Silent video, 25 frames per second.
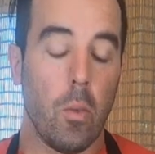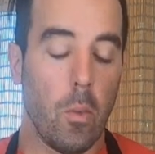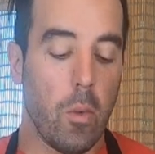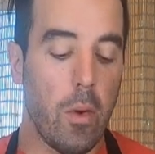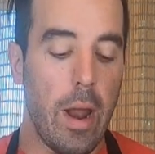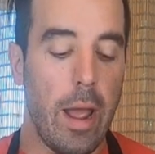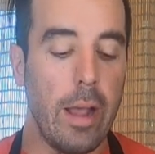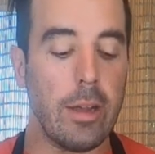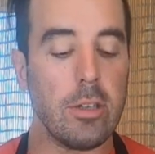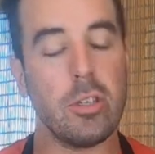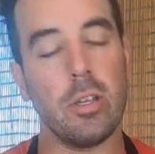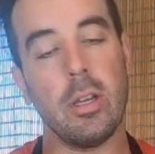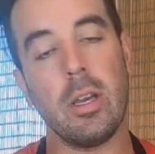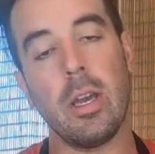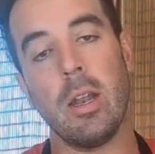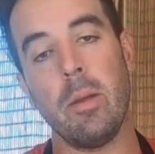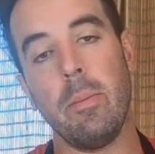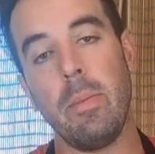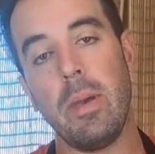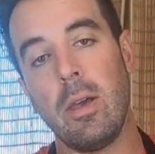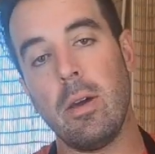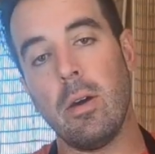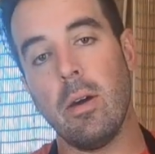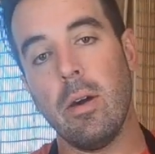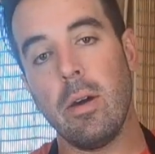we're actually going
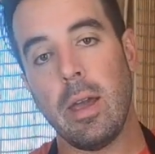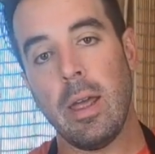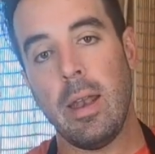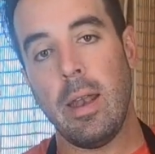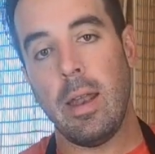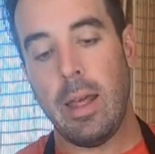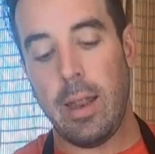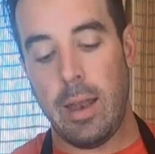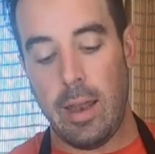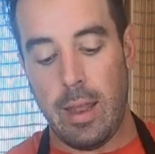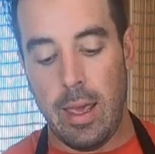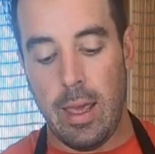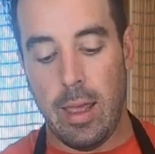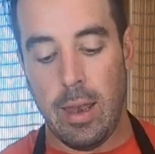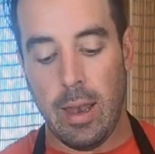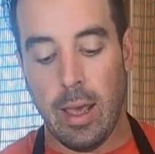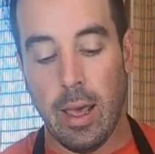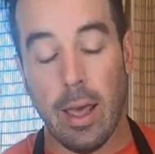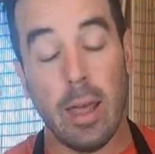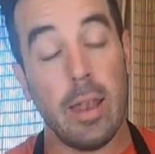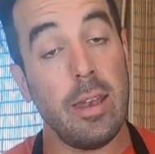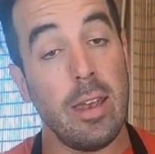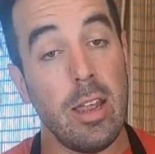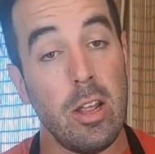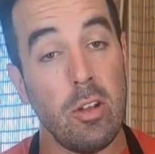to be cooking it in
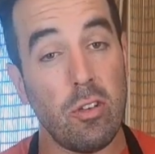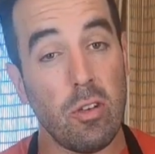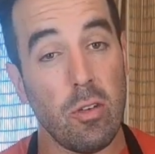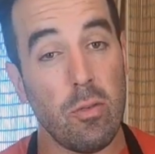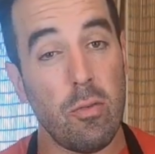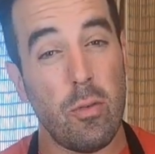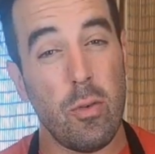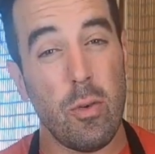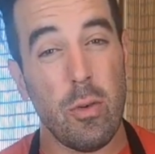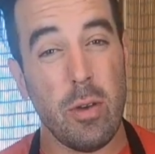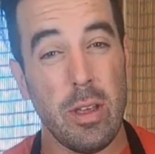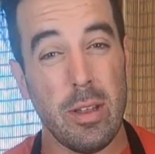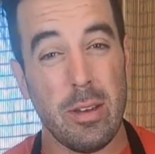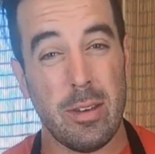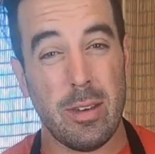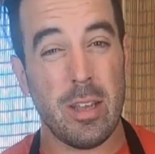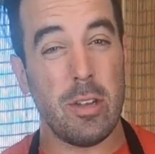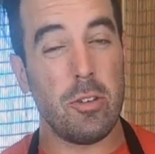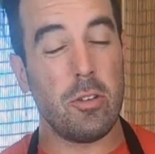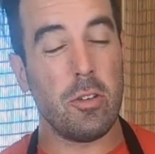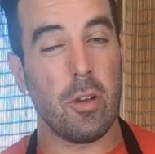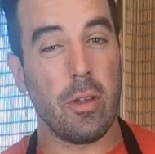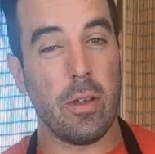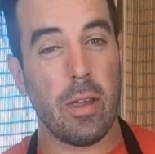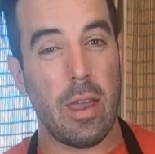a Ninja Foodie
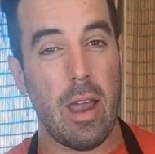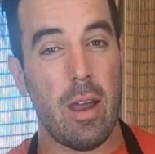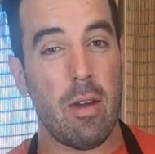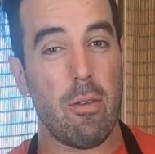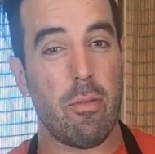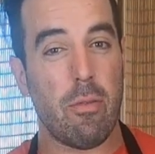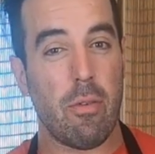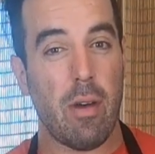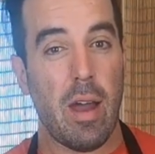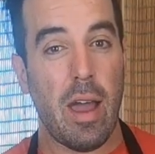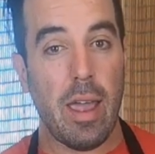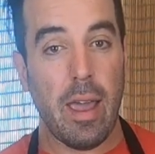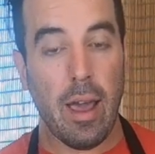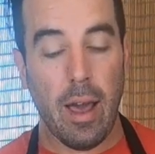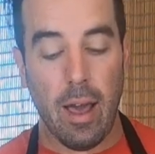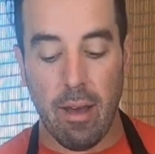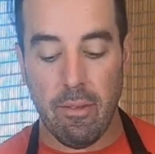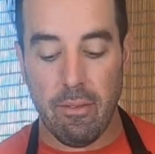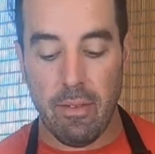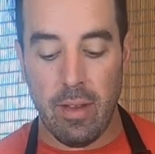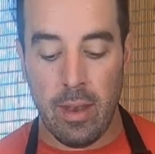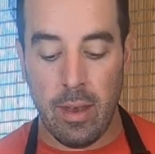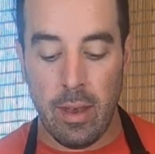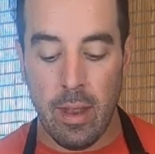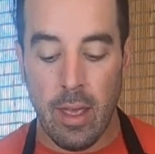digital air fry
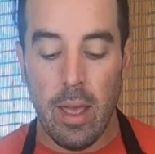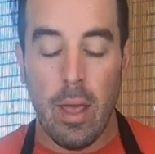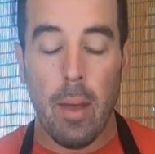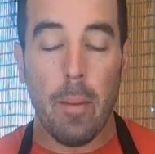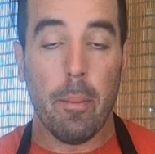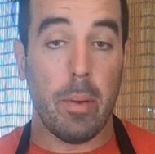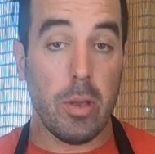oven,